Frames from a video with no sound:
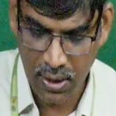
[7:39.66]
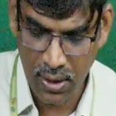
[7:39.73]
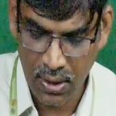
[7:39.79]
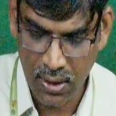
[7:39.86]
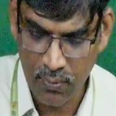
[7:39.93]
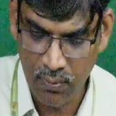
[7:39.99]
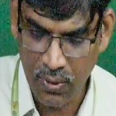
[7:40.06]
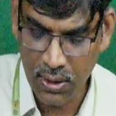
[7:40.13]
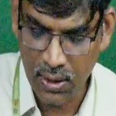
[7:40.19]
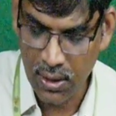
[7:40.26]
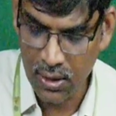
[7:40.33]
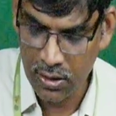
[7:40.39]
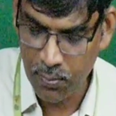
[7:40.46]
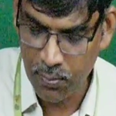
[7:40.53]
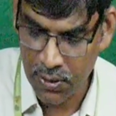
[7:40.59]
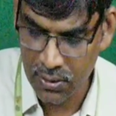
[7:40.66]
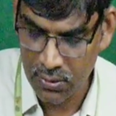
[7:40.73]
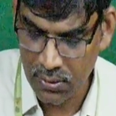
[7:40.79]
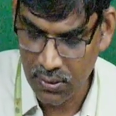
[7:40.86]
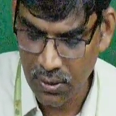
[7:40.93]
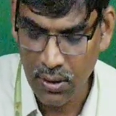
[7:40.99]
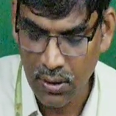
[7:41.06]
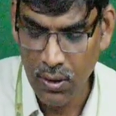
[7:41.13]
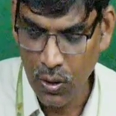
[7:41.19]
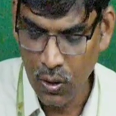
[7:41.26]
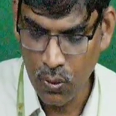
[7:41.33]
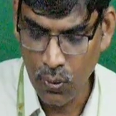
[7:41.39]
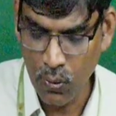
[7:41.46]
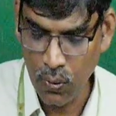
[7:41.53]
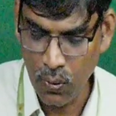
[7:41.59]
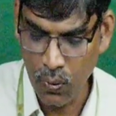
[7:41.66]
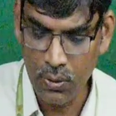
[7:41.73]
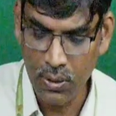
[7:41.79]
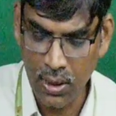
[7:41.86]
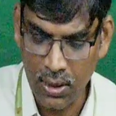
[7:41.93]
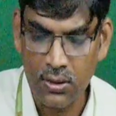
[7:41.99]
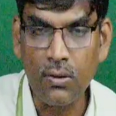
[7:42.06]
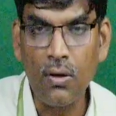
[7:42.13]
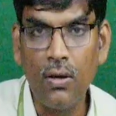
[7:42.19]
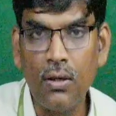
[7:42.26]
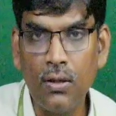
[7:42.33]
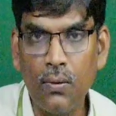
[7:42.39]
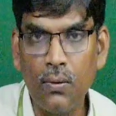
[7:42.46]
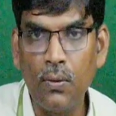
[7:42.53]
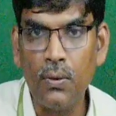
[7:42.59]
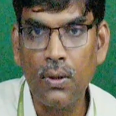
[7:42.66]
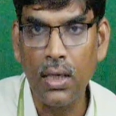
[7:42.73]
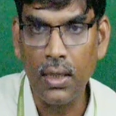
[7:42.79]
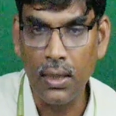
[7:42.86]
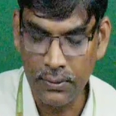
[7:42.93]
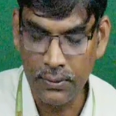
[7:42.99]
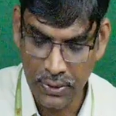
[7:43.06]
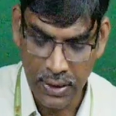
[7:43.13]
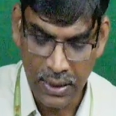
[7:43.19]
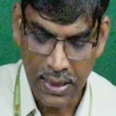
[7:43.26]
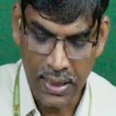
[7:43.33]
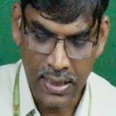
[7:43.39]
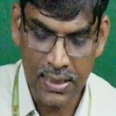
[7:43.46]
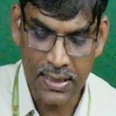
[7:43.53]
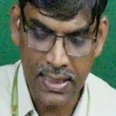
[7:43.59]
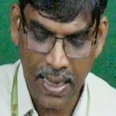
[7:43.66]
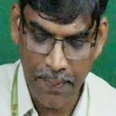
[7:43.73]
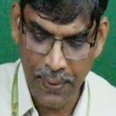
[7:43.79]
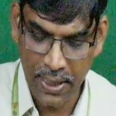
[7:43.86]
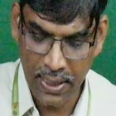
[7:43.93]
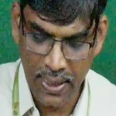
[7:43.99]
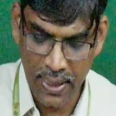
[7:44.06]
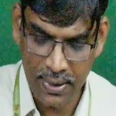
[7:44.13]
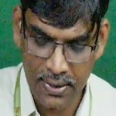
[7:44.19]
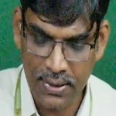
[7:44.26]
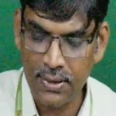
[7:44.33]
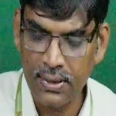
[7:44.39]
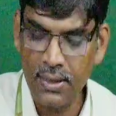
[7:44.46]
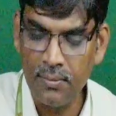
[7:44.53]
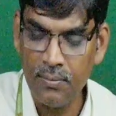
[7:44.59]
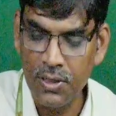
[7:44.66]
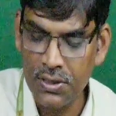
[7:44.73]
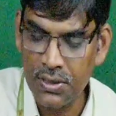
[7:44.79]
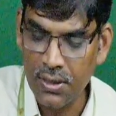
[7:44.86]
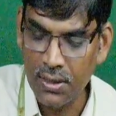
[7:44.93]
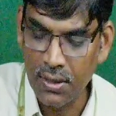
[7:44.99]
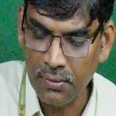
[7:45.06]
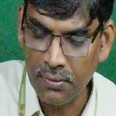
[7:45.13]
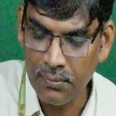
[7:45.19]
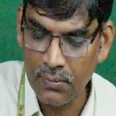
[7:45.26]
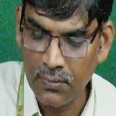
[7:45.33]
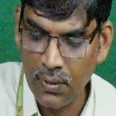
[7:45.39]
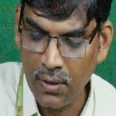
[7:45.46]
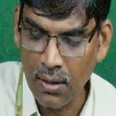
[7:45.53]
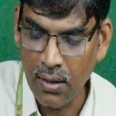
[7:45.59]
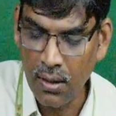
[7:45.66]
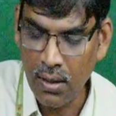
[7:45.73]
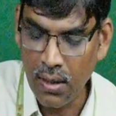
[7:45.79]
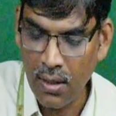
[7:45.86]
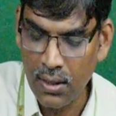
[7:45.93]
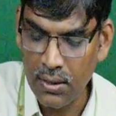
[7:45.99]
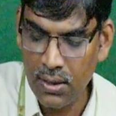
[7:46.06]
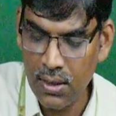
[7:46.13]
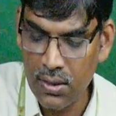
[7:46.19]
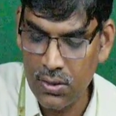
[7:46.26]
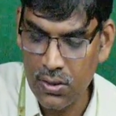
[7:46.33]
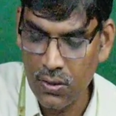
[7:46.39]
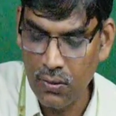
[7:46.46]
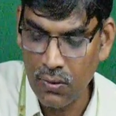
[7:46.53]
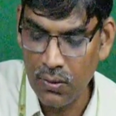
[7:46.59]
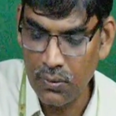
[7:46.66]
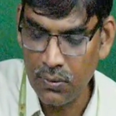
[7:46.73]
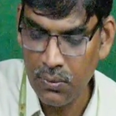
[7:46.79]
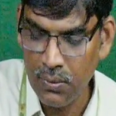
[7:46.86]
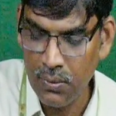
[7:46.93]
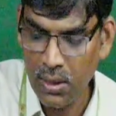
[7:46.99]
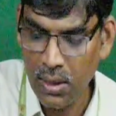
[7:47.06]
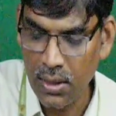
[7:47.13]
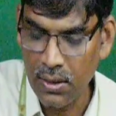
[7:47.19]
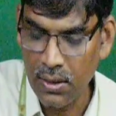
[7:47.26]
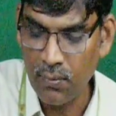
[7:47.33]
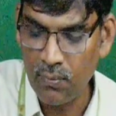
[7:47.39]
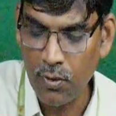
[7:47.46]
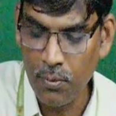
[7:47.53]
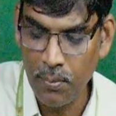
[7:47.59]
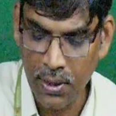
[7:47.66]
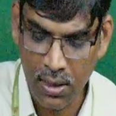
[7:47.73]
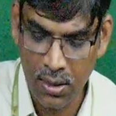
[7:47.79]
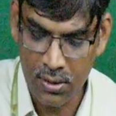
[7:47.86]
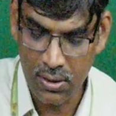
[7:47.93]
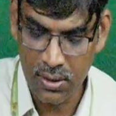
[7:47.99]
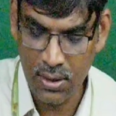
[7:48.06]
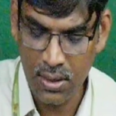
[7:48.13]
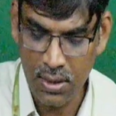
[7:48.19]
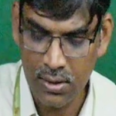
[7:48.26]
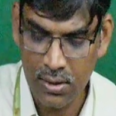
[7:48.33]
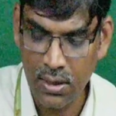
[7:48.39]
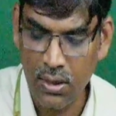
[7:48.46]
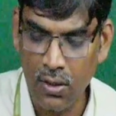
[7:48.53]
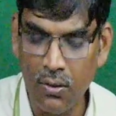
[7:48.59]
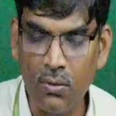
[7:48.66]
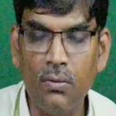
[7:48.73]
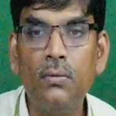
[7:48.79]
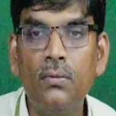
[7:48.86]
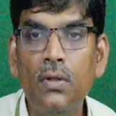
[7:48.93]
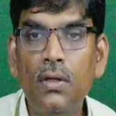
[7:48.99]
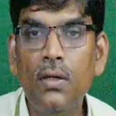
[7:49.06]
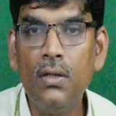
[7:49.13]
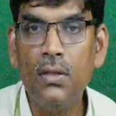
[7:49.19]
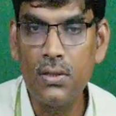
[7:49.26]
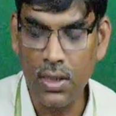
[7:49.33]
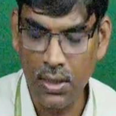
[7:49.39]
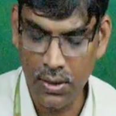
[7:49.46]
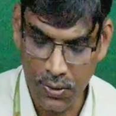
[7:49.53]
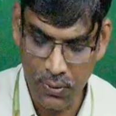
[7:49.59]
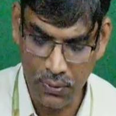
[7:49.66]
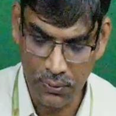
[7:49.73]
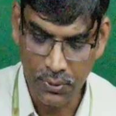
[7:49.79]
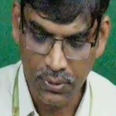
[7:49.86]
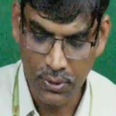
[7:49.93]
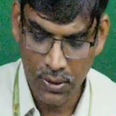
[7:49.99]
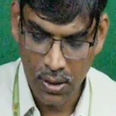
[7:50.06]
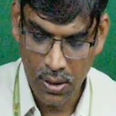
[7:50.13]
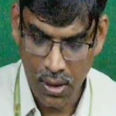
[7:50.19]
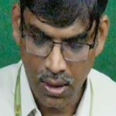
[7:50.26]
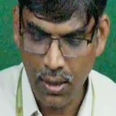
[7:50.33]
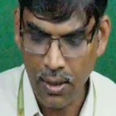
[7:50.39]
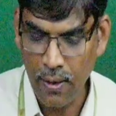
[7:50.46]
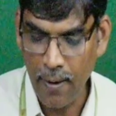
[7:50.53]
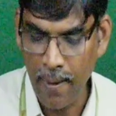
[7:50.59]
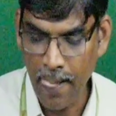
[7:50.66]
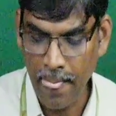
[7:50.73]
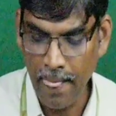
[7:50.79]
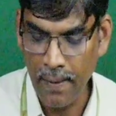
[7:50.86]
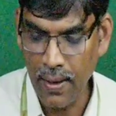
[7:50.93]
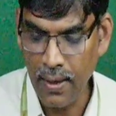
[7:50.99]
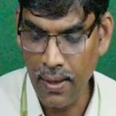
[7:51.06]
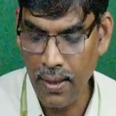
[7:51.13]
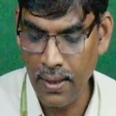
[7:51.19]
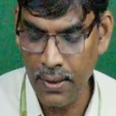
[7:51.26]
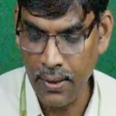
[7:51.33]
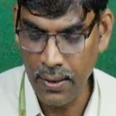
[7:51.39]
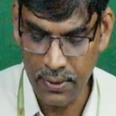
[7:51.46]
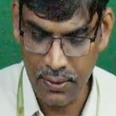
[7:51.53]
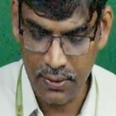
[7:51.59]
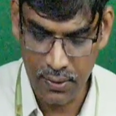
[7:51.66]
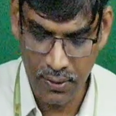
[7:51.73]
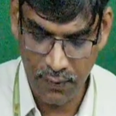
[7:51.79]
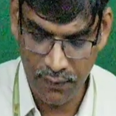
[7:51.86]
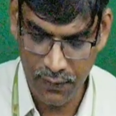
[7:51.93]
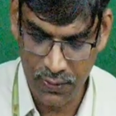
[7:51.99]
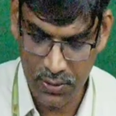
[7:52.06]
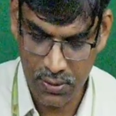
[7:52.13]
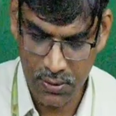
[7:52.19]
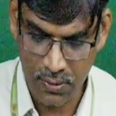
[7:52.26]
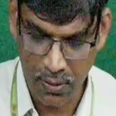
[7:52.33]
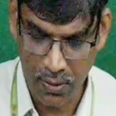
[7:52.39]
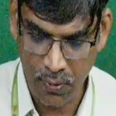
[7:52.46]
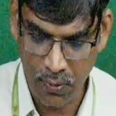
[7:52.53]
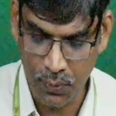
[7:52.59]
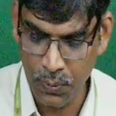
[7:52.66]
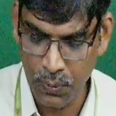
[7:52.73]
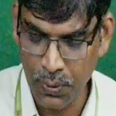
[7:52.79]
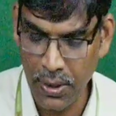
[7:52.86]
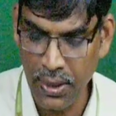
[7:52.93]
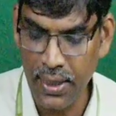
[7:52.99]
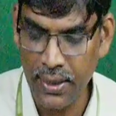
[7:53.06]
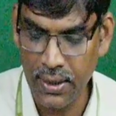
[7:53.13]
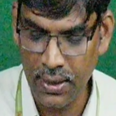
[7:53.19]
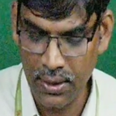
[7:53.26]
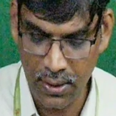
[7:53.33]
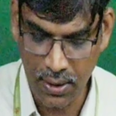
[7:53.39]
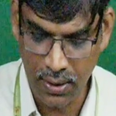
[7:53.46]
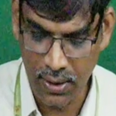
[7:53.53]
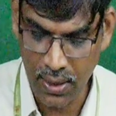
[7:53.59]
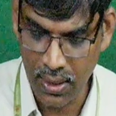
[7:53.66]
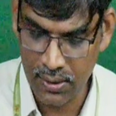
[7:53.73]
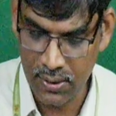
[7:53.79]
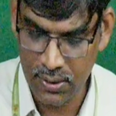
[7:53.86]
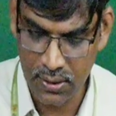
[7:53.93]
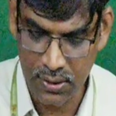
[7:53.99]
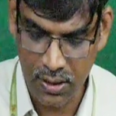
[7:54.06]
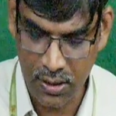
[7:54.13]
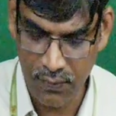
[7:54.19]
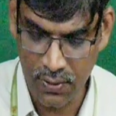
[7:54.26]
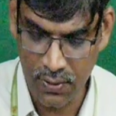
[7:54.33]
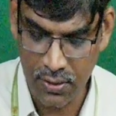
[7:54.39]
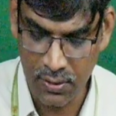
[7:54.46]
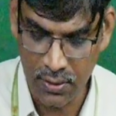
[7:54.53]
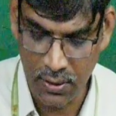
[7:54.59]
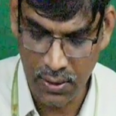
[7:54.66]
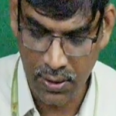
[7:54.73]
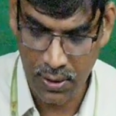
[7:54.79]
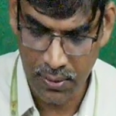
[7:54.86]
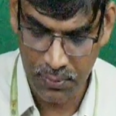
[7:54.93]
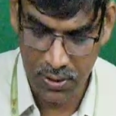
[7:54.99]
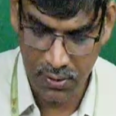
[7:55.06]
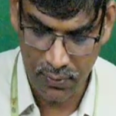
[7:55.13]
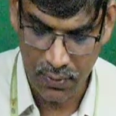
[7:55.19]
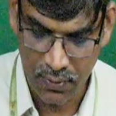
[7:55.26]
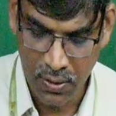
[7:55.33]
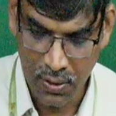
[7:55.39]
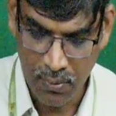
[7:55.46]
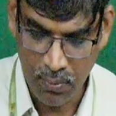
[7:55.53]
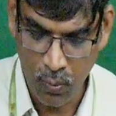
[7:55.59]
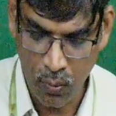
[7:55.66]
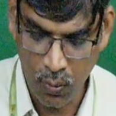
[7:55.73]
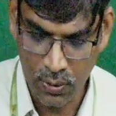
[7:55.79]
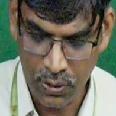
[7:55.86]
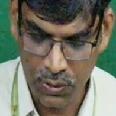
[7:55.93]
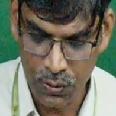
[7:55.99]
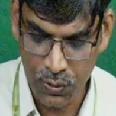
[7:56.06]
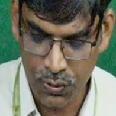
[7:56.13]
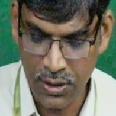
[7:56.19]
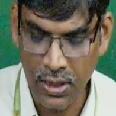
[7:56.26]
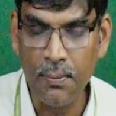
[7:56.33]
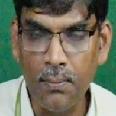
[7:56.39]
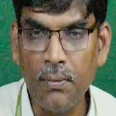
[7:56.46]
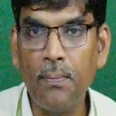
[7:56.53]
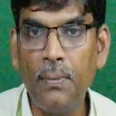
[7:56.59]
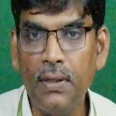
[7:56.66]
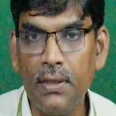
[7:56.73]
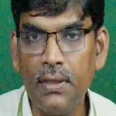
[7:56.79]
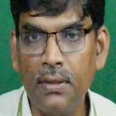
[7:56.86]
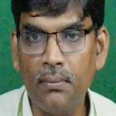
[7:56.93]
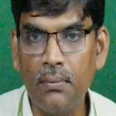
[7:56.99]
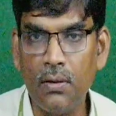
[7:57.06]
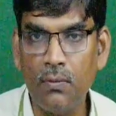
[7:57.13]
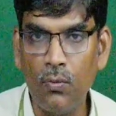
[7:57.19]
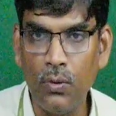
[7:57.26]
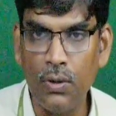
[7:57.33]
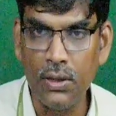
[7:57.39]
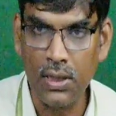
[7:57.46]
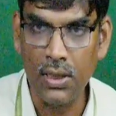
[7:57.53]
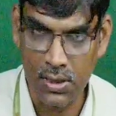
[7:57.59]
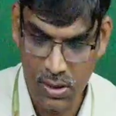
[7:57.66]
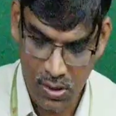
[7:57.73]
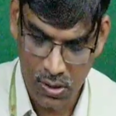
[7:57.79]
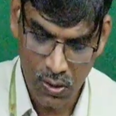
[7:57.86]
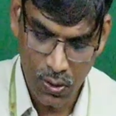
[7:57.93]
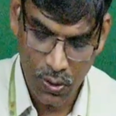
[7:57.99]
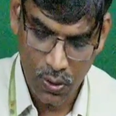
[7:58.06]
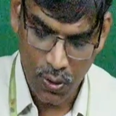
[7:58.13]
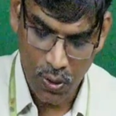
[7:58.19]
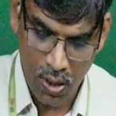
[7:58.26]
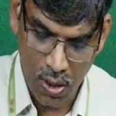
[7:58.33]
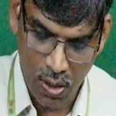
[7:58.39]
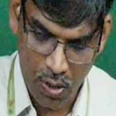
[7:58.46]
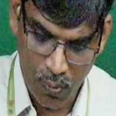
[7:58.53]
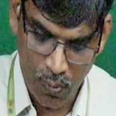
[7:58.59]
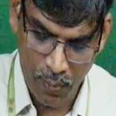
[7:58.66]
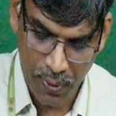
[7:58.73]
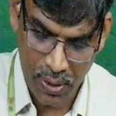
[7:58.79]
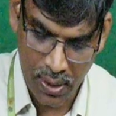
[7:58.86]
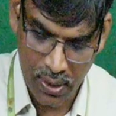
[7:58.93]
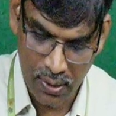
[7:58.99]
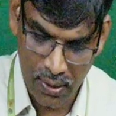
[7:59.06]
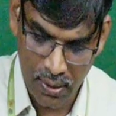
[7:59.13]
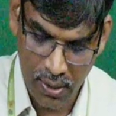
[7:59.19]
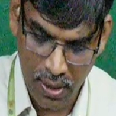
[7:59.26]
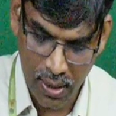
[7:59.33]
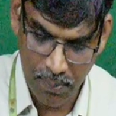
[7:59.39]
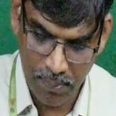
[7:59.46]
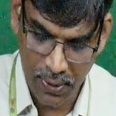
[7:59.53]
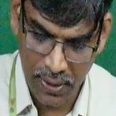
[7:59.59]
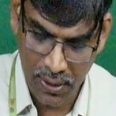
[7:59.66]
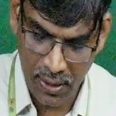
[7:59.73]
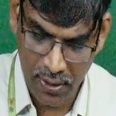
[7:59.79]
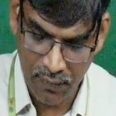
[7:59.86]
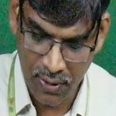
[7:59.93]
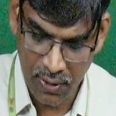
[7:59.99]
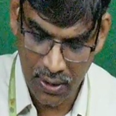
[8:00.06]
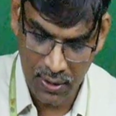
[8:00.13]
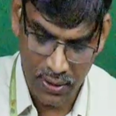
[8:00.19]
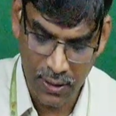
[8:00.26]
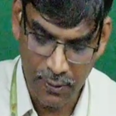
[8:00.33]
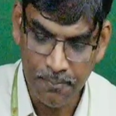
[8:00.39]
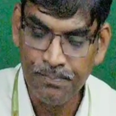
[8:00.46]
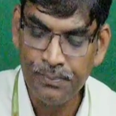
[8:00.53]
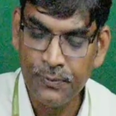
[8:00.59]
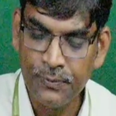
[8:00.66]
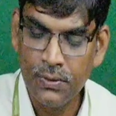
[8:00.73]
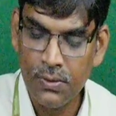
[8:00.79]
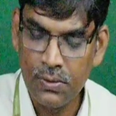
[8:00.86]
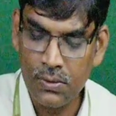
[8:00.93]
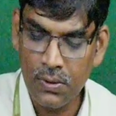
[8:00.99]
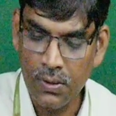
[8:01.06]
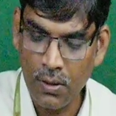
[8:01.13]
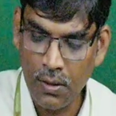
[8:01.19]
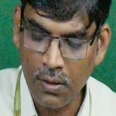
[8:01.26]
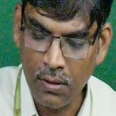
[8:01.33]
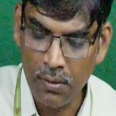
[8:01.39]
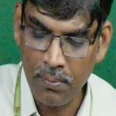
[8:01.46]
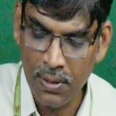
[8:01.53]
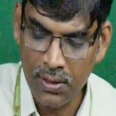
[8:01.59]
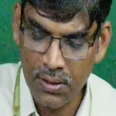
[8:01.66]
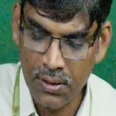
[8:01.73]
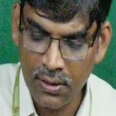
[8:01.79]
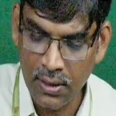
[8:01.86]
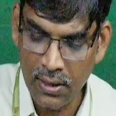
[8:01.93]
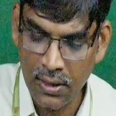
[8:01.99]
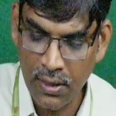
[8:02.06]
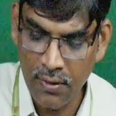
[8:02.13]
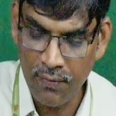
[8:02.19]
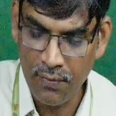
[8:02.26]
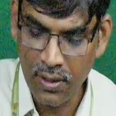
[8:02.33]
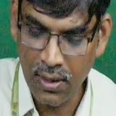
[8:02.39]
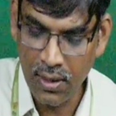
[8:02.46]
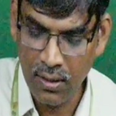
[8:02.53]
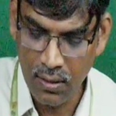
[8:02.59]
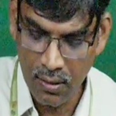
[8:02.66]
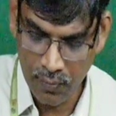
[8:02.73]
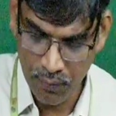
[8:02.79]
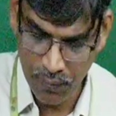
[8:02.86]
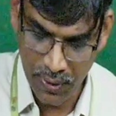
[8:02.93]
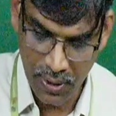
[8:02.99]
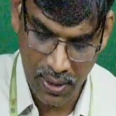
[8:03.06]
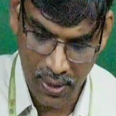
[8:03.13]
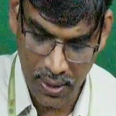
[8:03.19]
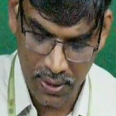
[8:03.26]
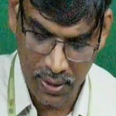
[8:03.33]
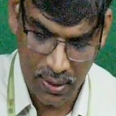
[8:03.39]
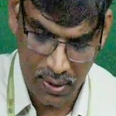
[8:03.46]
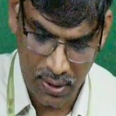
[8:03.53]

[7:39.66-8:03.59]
current. What current is passing the load, that is called a load current. In separately excited machine, IA is equal to IL. Why? Because it is a single loop circuit. And it offers how to relate the characteristic equation in terms of both induced EMF and terminal voltage. We can apply KVL here. So based on the KVL, we can write it